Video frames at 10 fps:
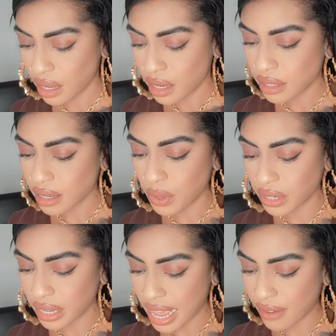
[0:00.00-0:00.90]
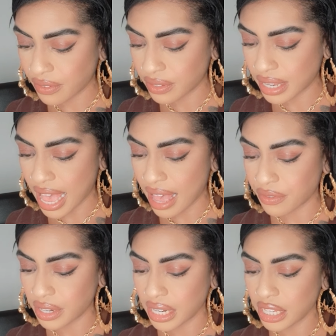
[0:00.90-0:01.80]
Someone could have to
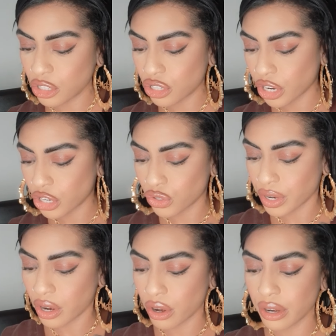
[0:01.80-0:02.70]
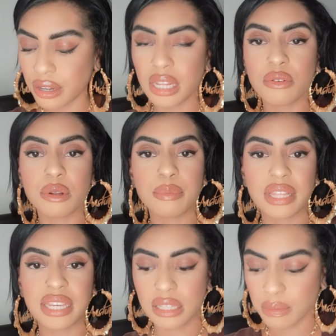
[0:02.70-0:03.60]
have knee surgery or a knee
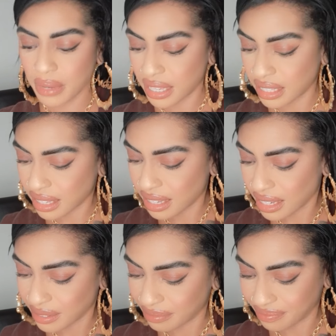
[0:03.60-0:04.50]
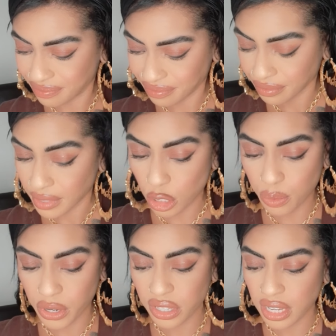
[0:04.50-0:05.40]
replacement. This
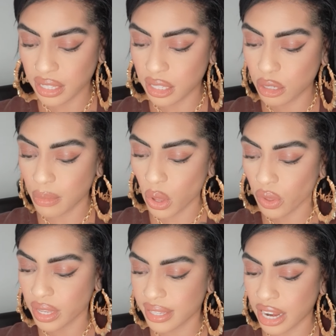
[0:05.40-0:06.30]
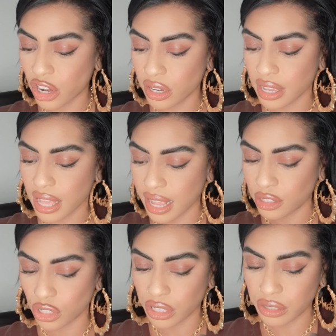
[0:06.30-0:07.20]
person could smoke because I heard
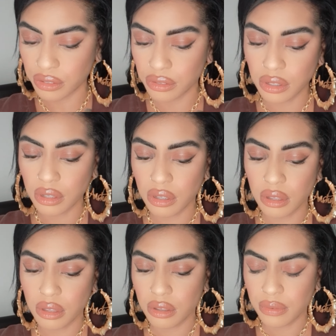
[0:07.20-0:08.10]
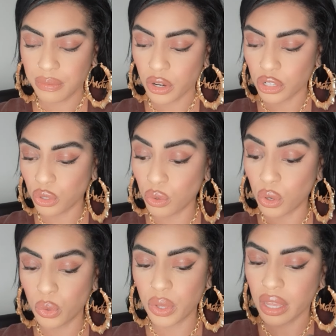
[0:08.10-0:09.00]
ganja or do
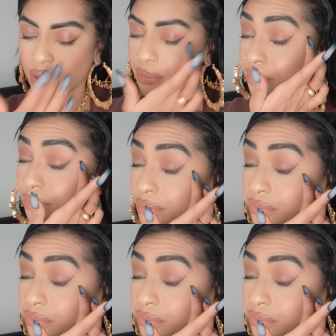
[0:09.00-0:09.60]
hookah.